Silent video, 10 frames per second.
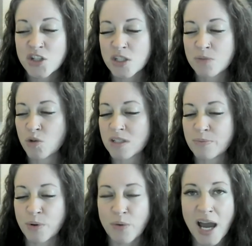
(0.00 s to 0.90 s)
It's just
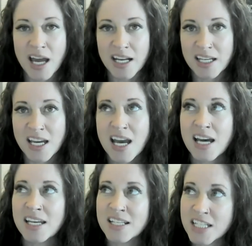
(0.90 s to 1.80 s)
more sporadic.
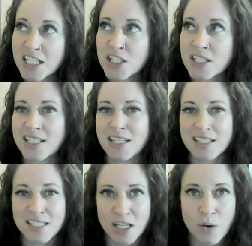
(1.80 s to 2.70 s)
An addiction
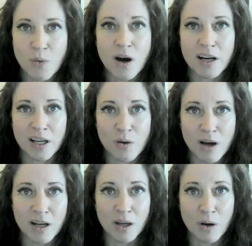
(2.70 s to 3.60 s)
tends to go on and
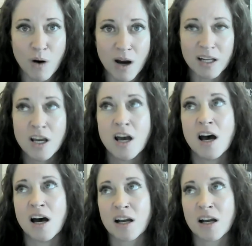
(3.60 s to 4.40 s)
go on and go on.